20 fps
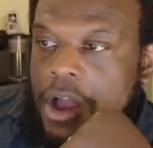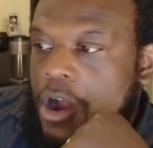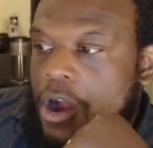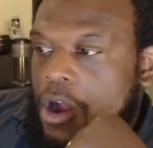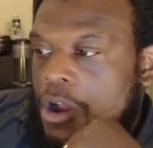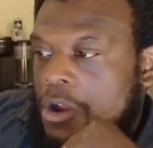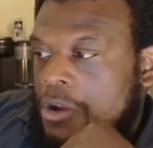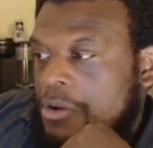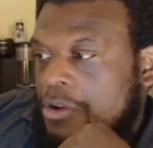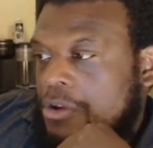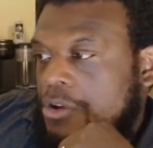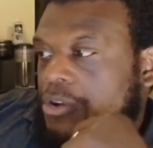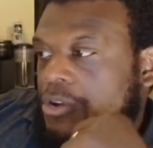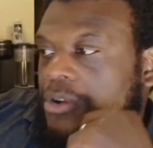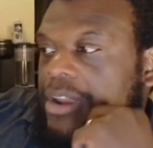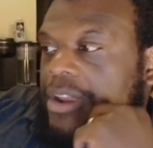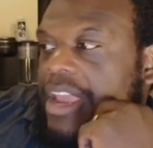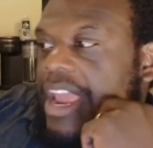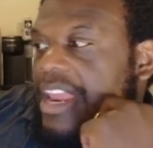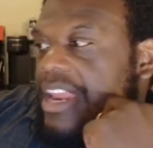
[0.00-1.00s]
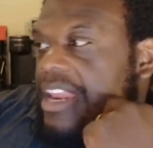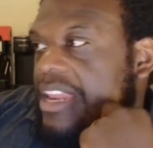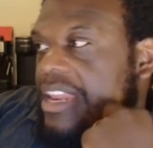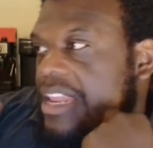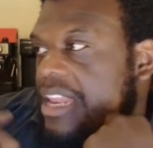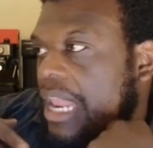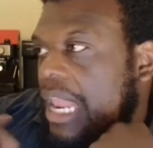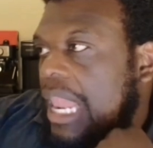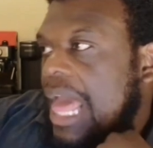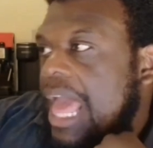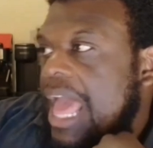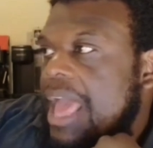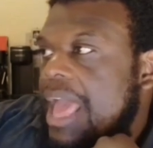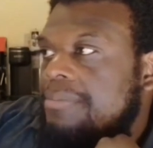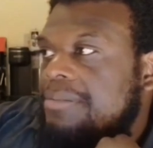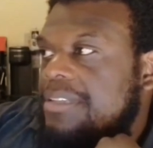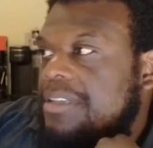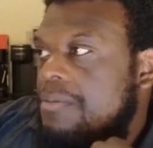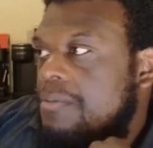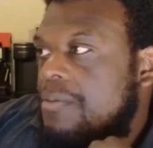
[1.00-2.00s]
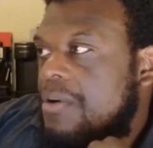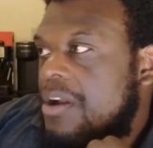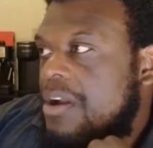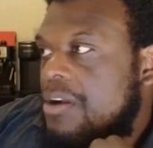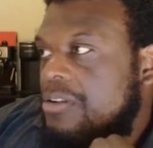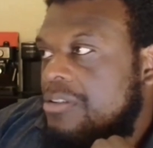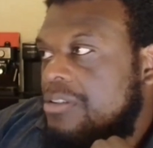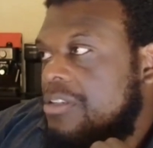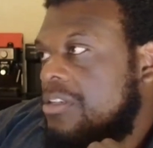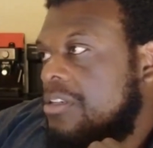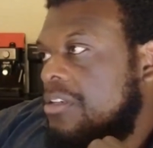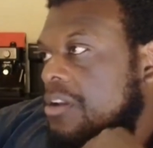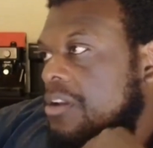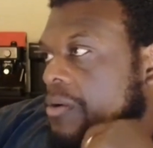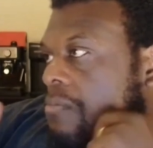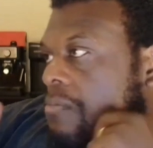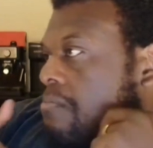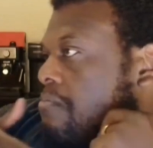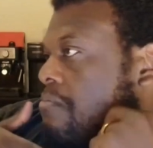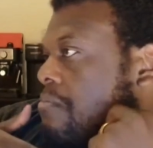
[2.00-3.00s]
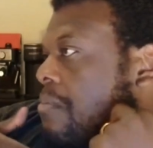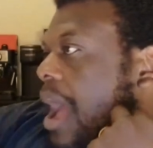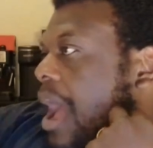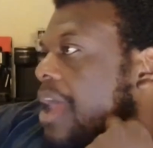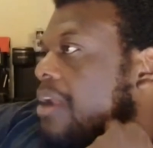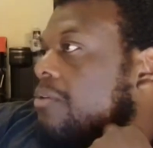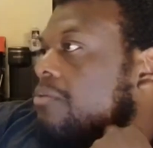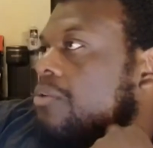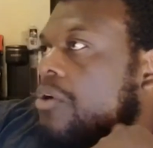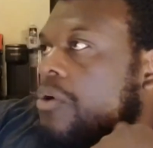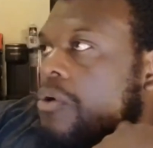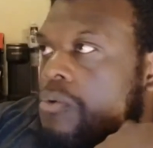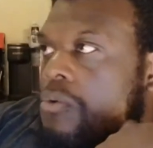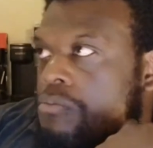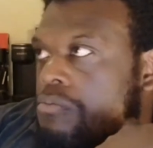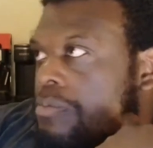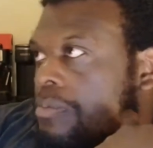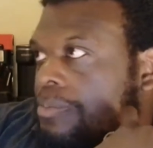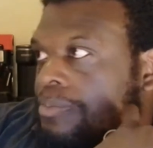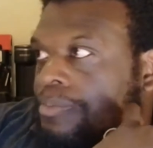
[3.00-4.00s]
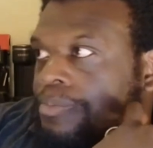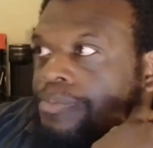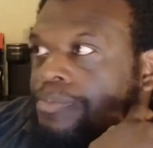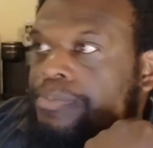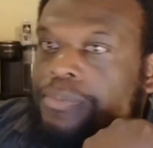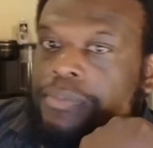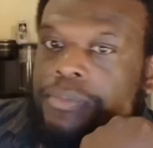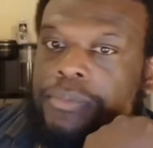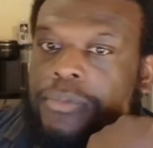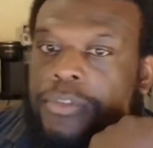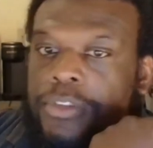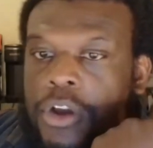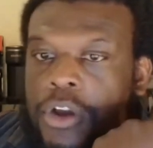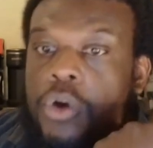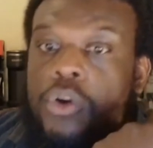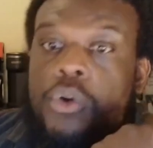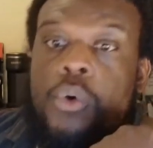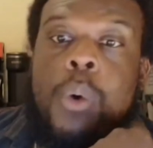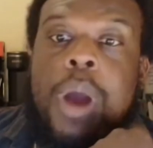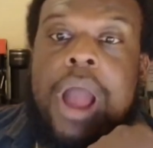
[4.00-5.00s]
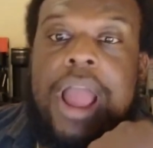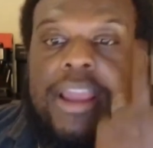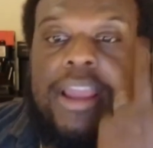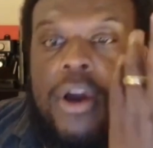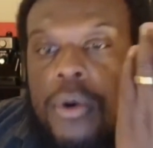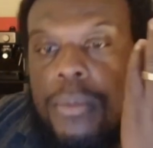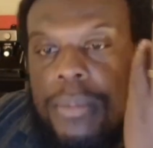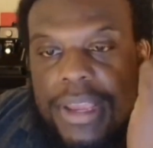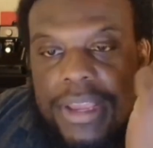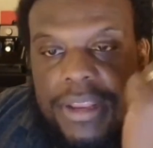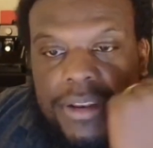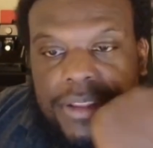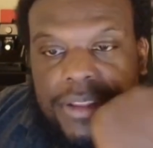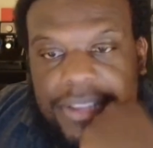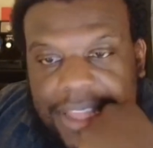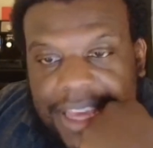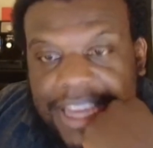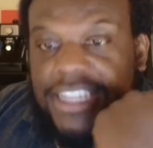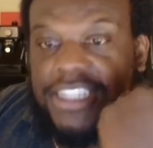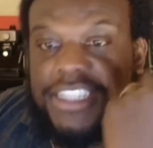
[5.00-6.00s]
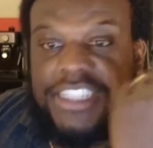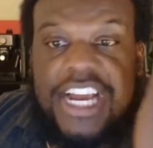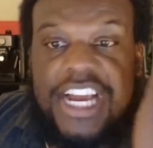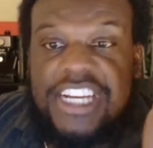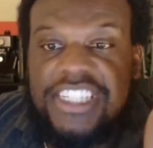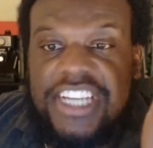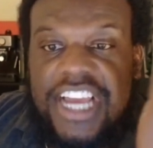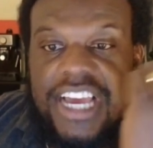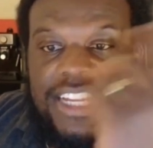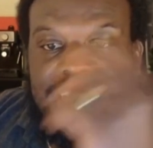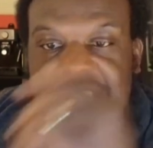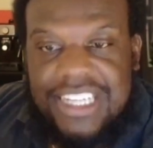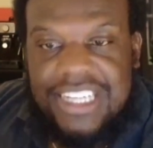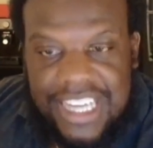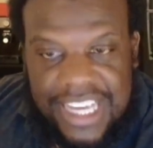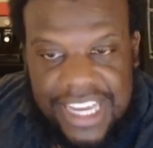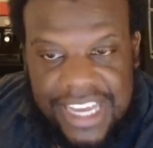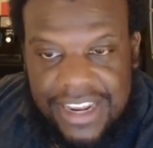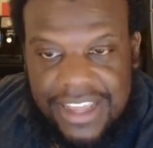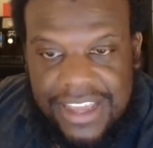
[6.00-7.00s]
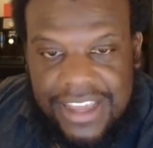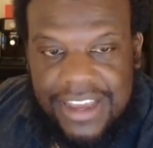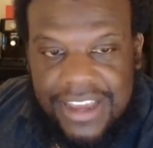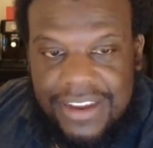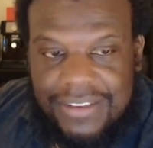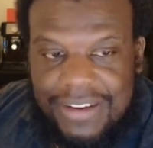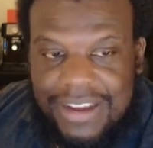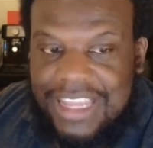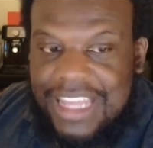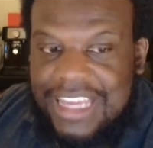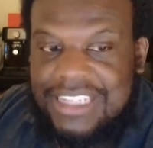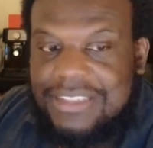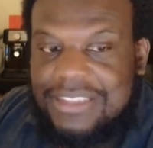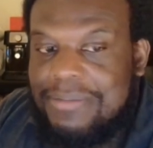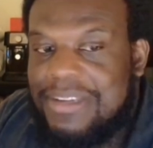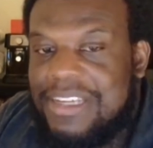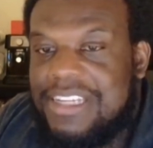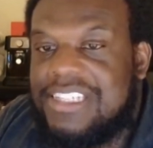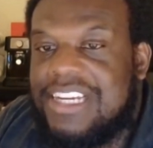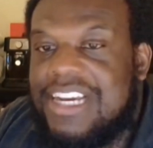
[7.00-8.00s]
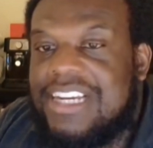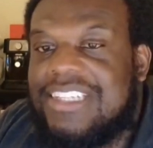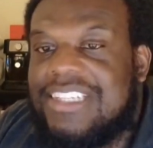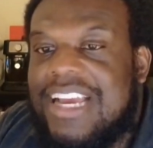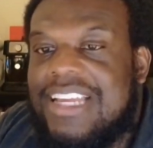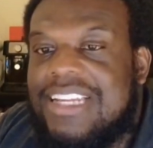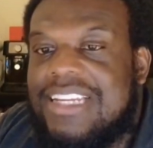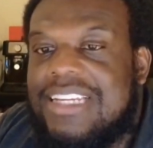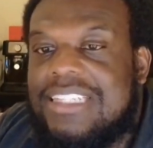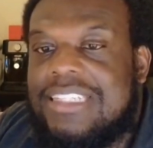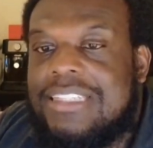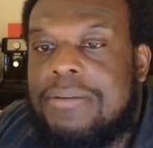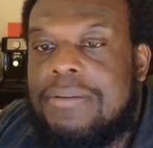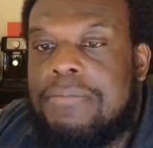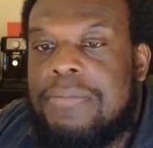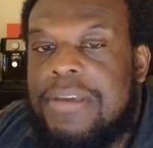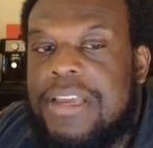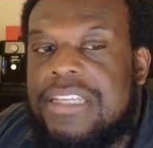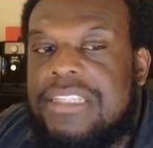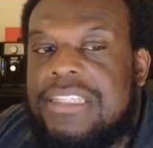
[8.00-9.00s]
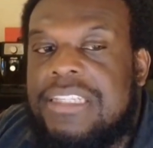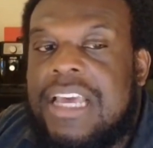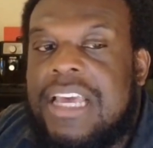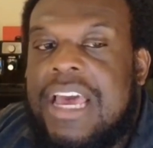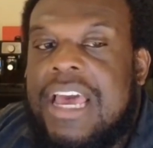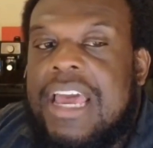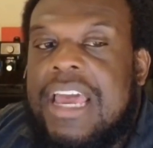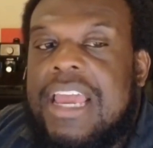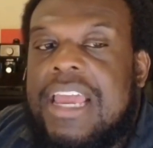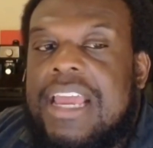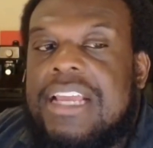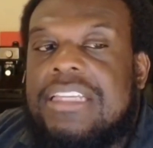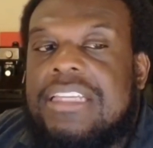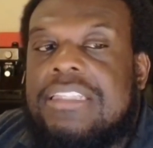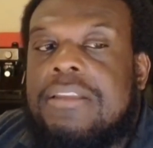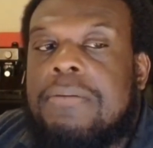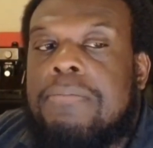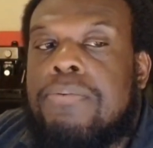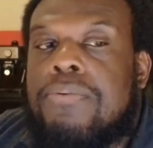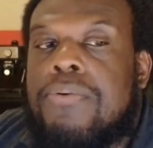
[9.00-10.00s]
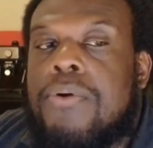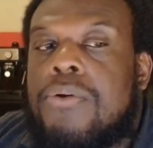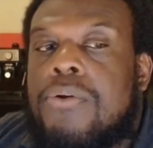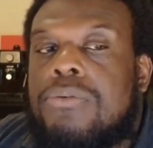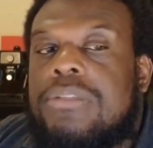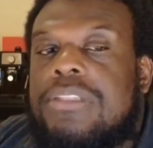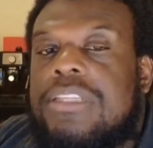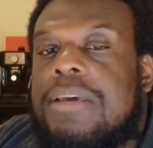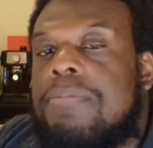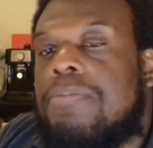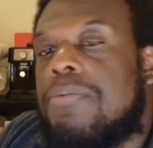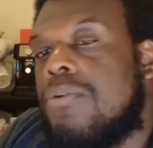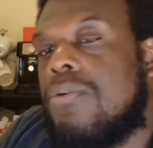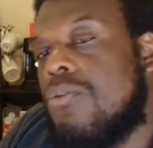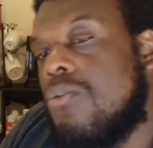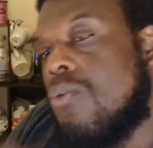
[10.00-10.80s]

are created in a lab somewhere, or, I don't know, go to Wyoming like a Josh Allen did. Right? Like, to me, Josh Allen is the prototypical